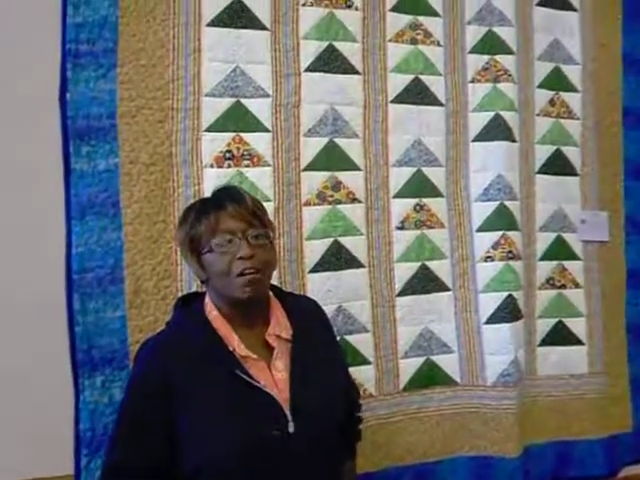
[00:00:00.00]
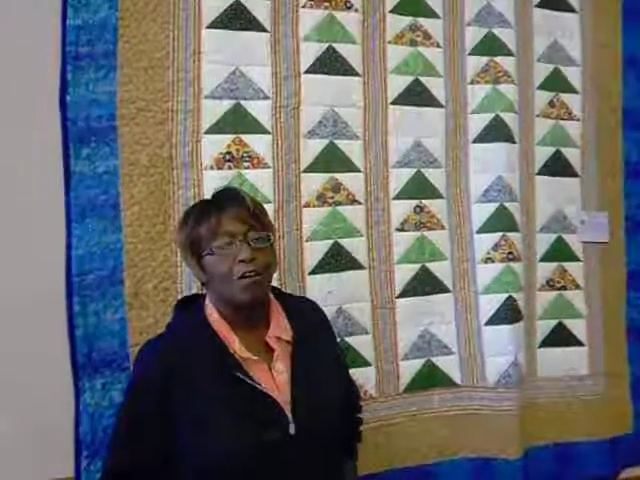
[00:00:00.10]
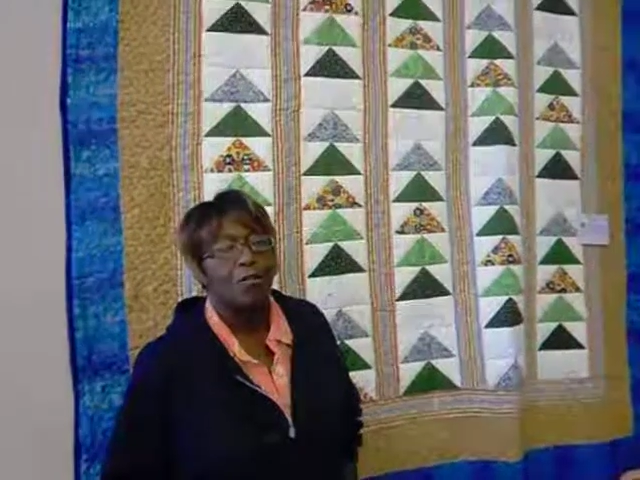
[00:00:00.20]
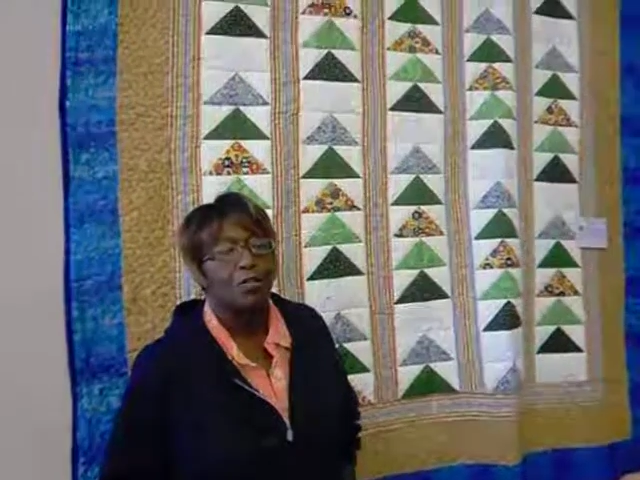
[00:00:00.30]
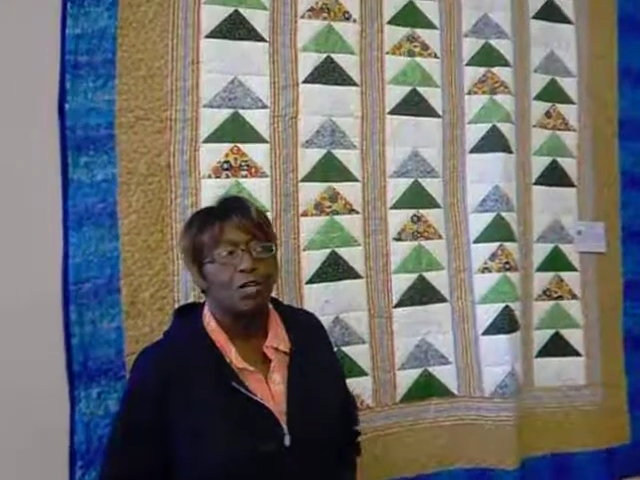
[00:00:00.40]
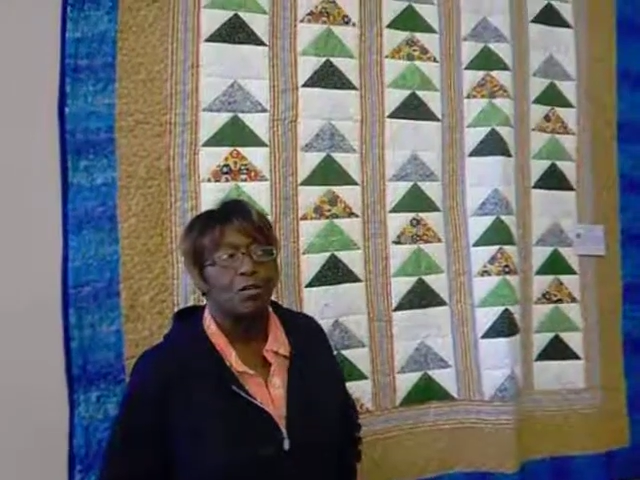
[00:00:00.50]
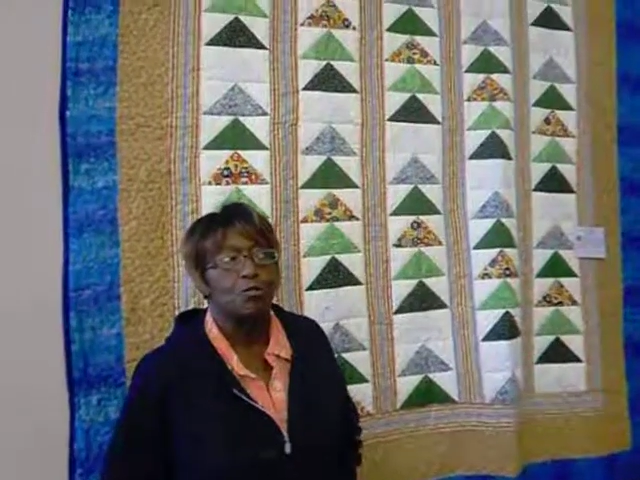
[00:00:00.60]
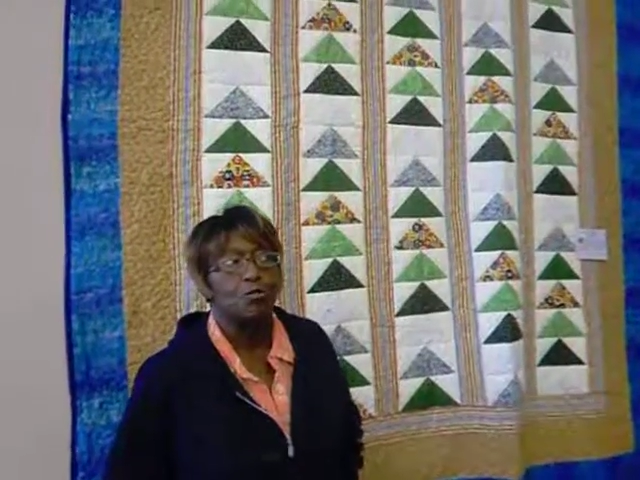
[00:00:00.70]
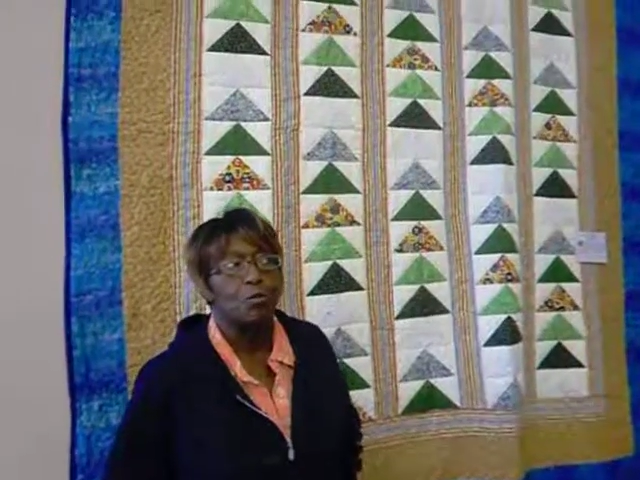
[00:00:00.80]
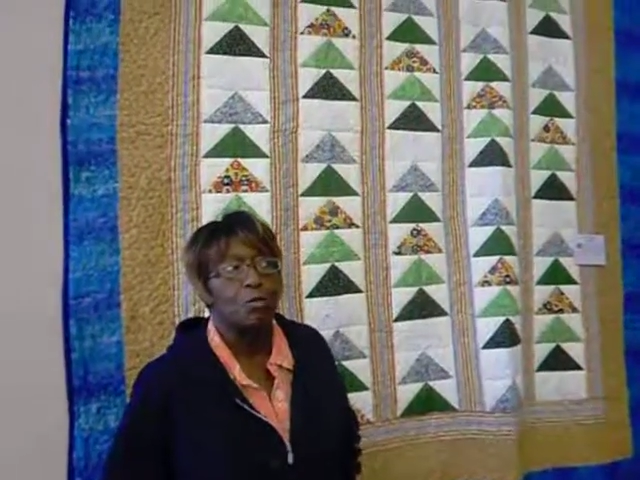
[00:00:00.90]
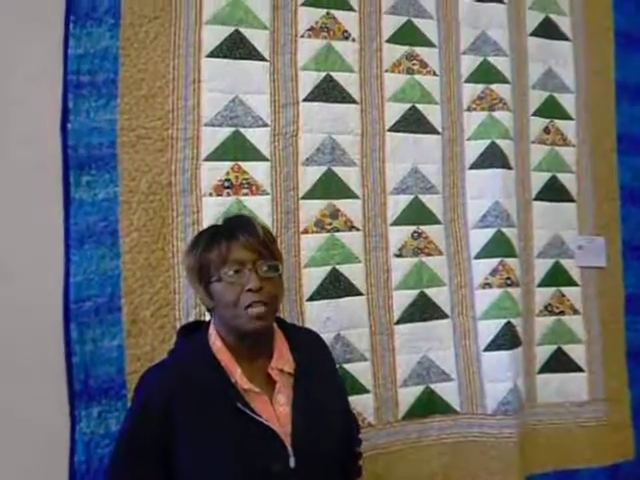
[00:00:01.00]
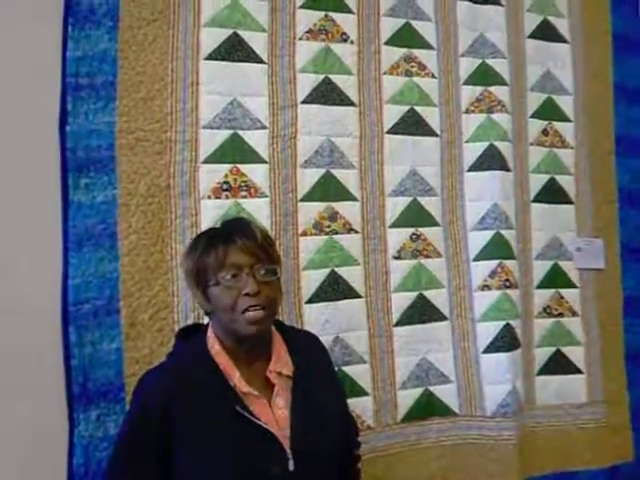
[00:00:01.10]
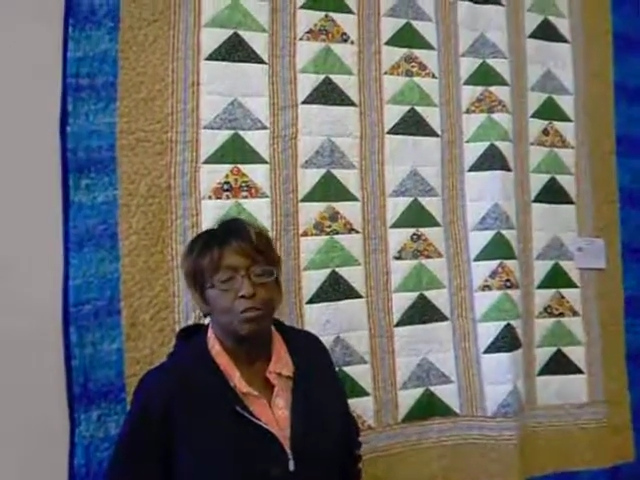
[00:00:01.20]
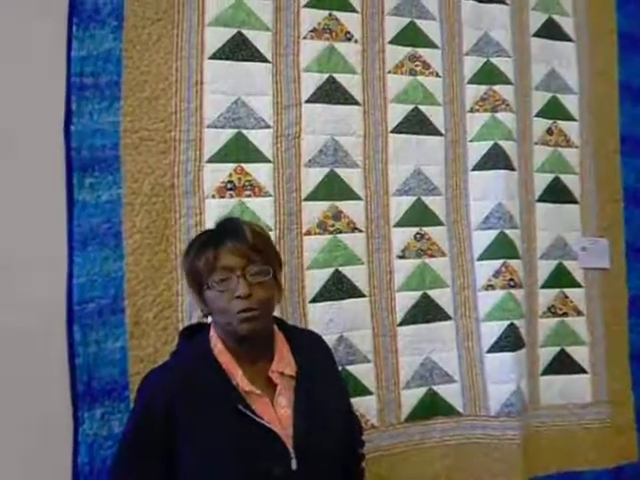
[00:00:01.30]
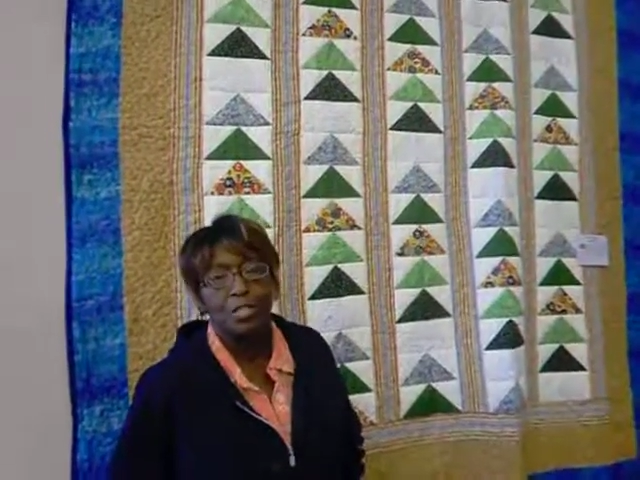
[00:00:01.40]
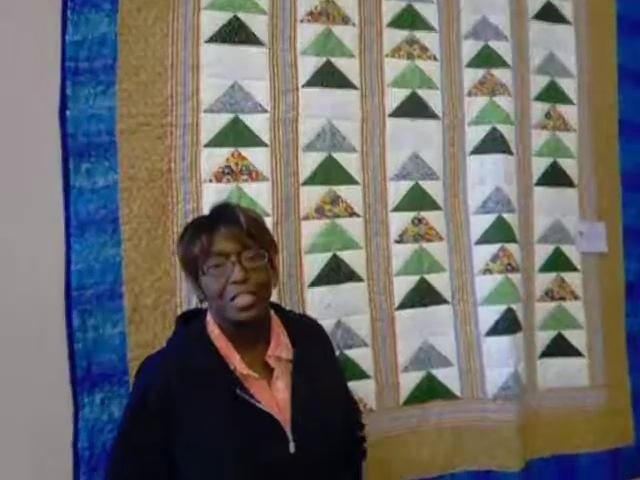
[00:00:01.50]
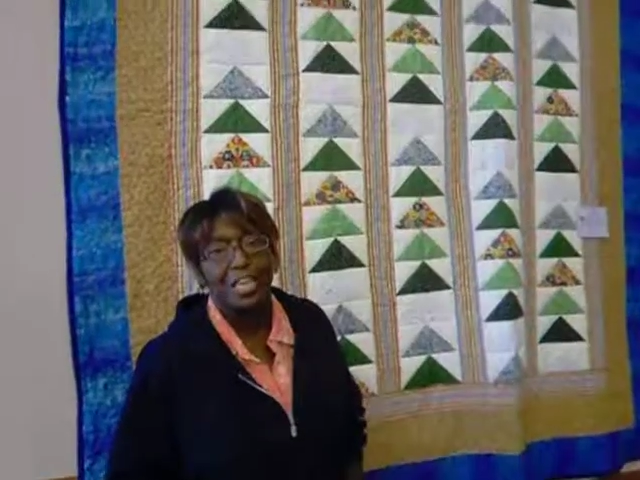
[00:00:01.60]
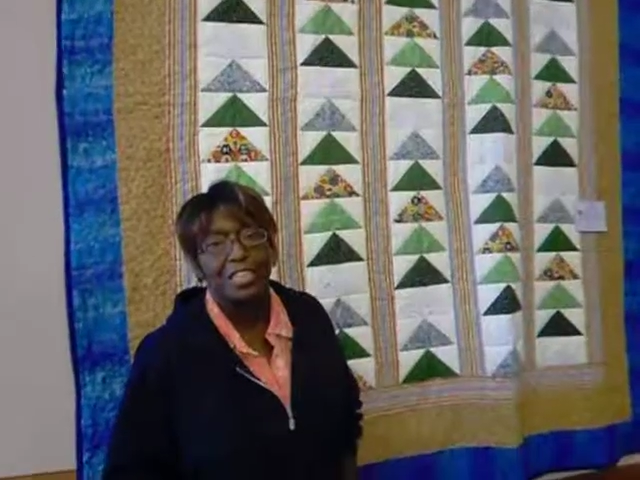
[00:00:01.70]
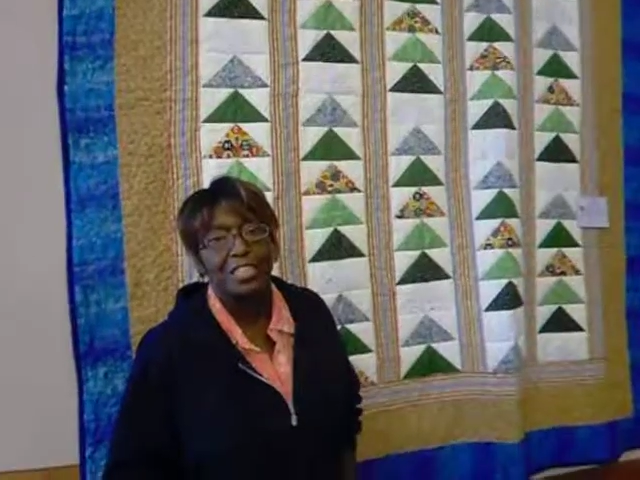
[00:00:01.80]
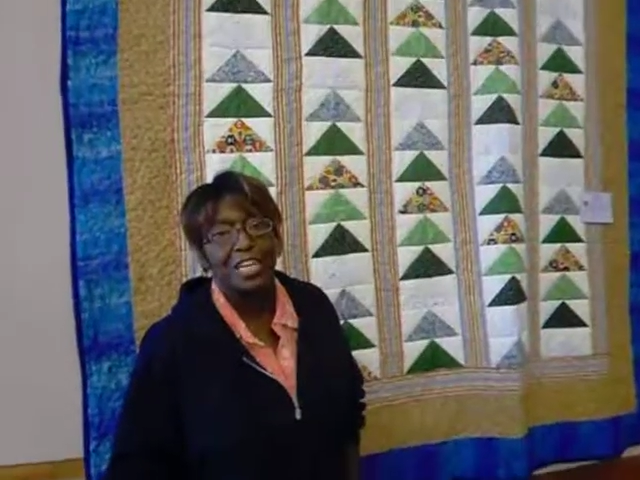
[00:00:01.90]
over there on like 29th
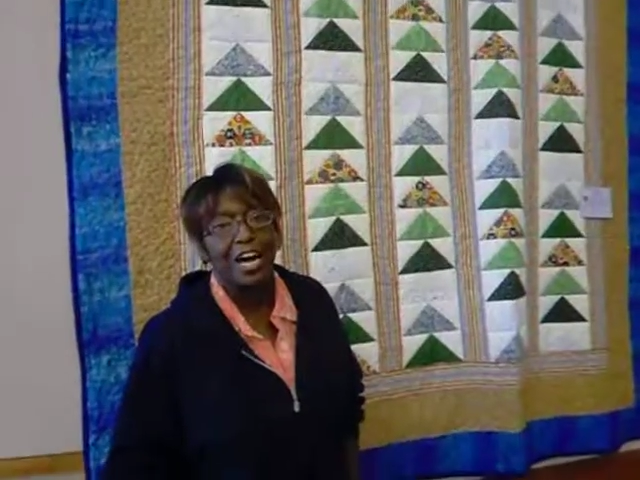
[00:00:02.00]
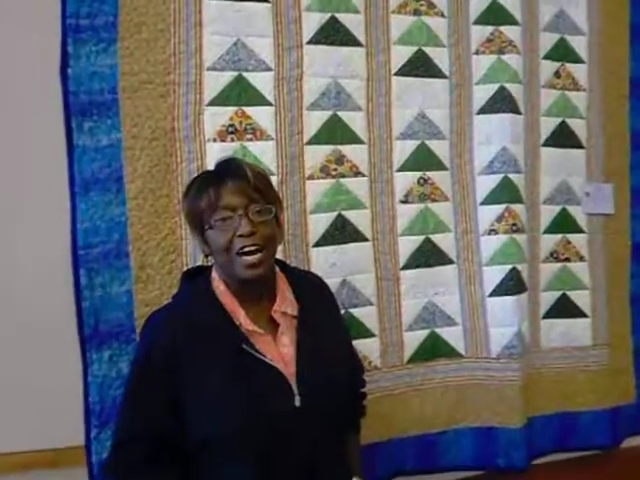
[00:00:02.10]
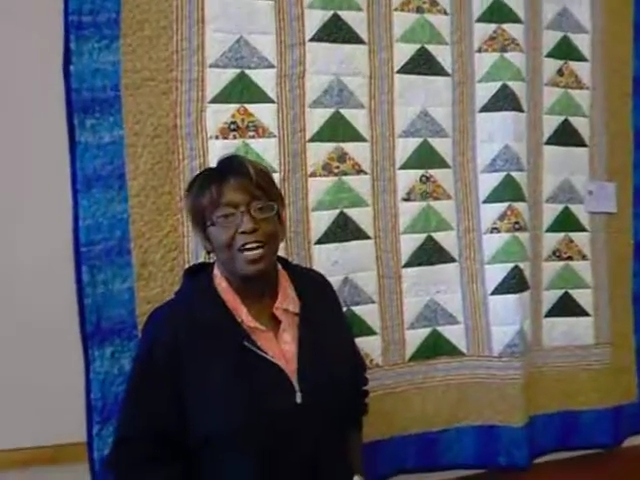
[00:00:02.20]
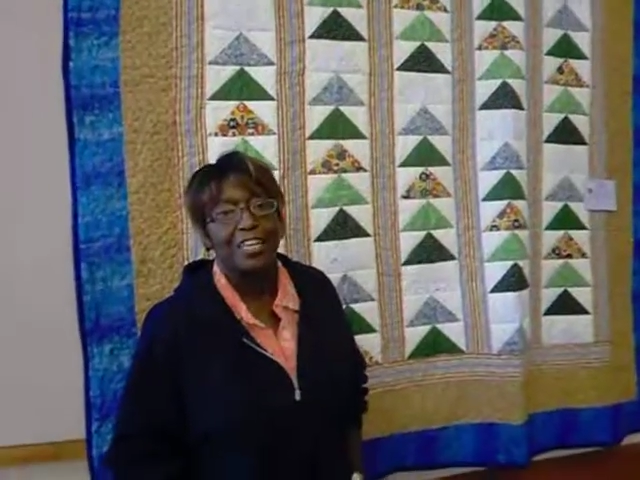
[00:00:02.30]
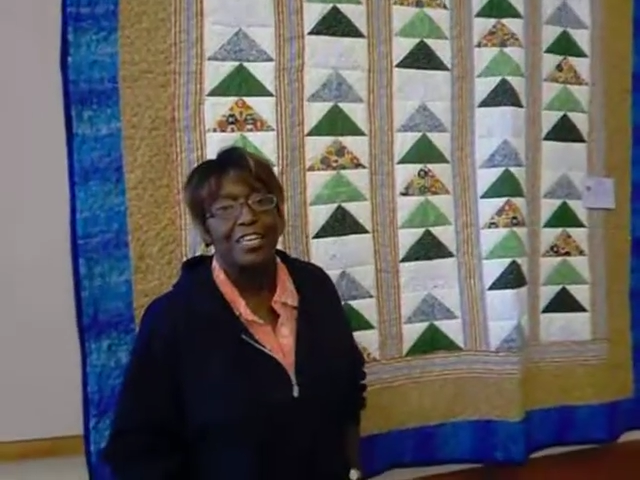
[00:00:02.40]
and High,